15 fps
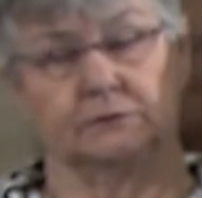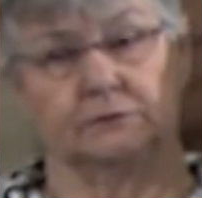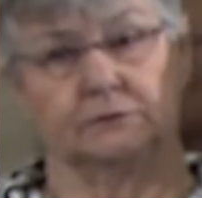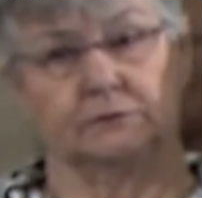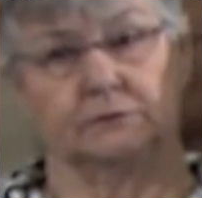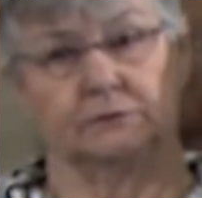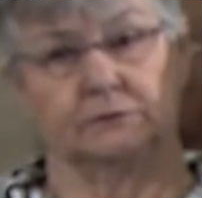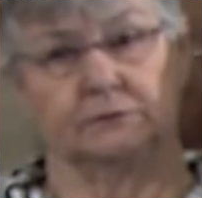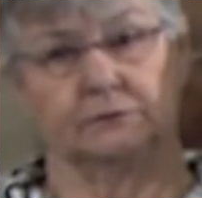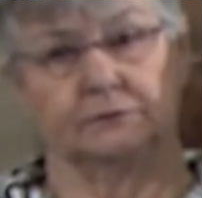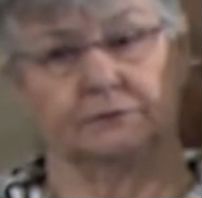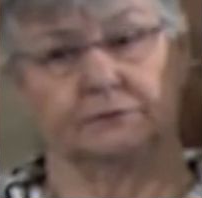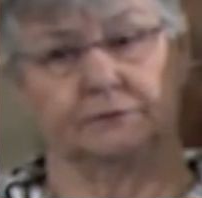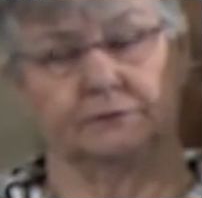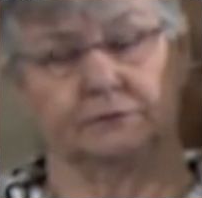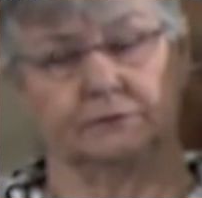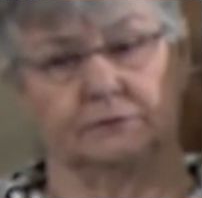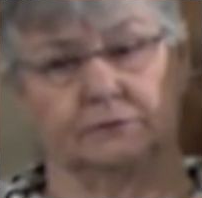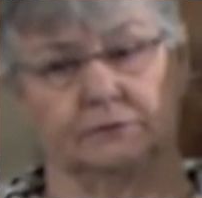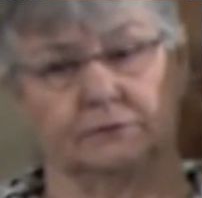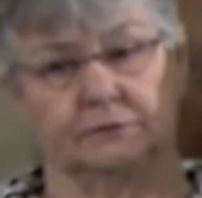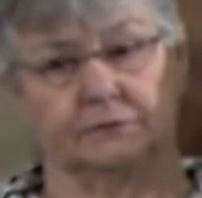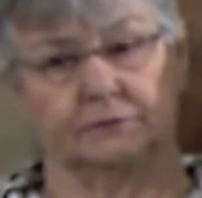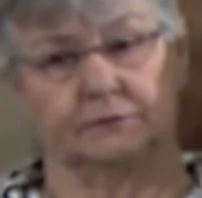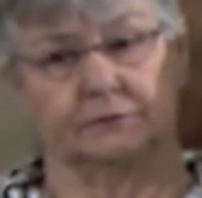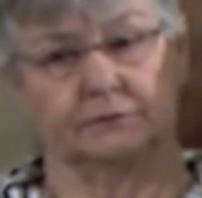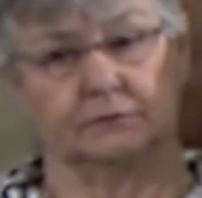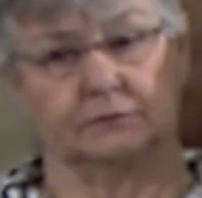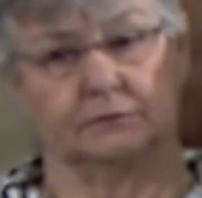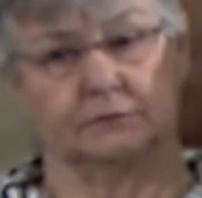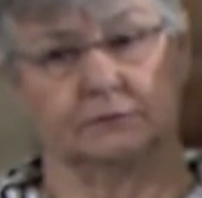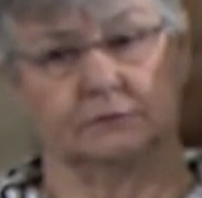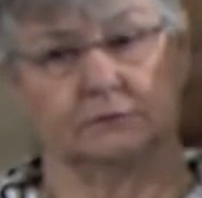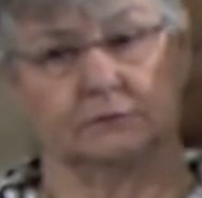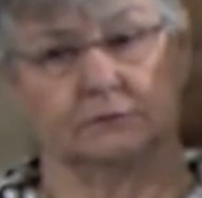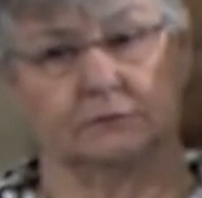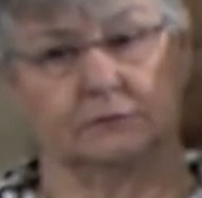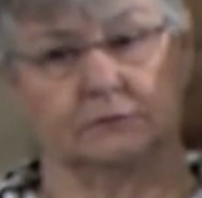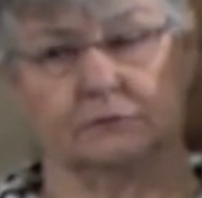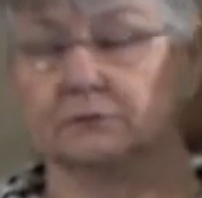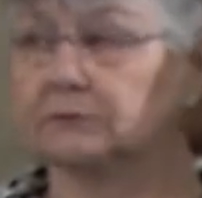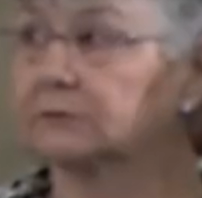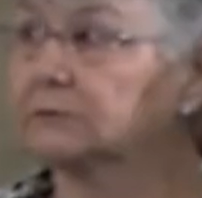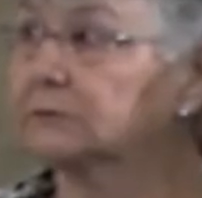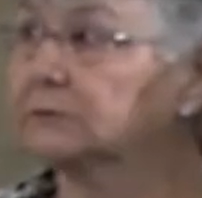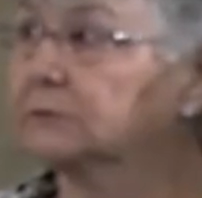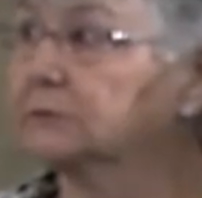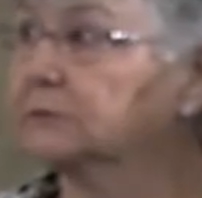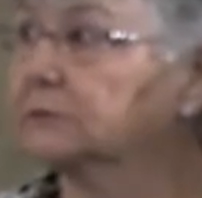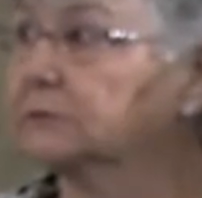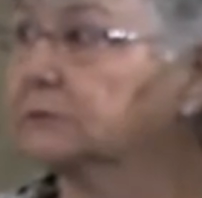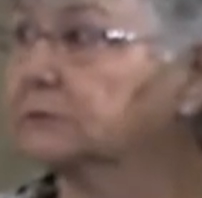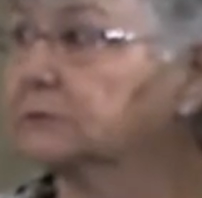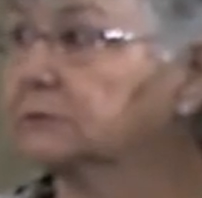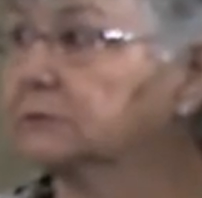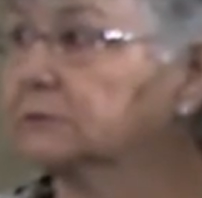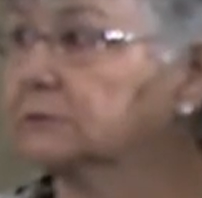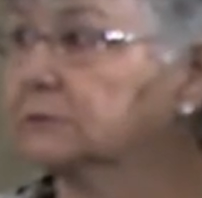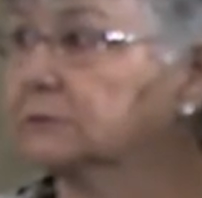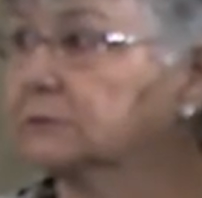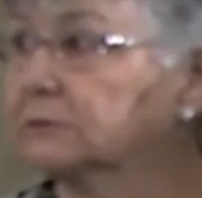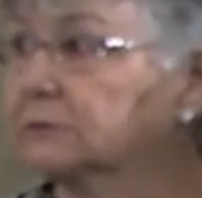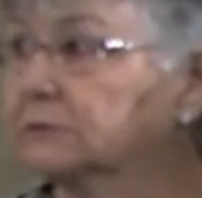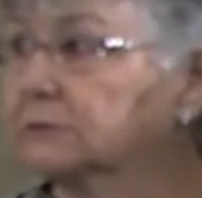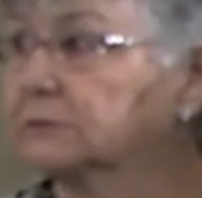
[no speech]